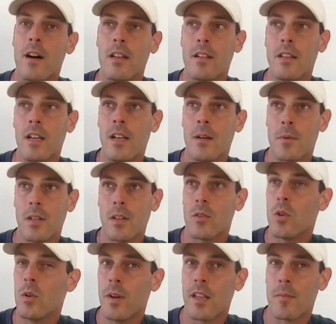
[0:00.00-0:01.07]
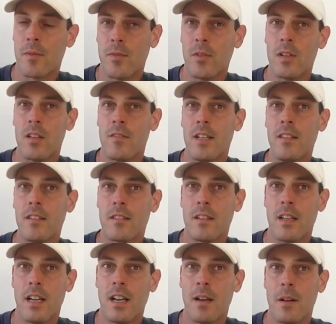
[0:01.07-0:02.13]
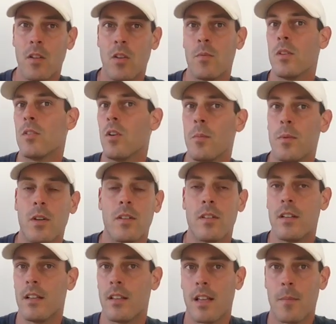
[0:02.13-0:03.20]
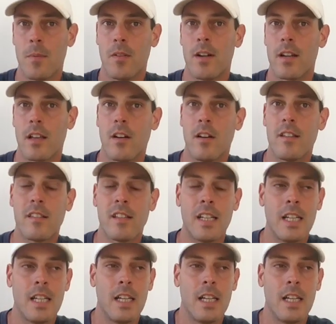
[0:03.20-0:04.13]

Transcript: mine probably two weeks before the event, uh, along with Tom Burton and a couple of other guys,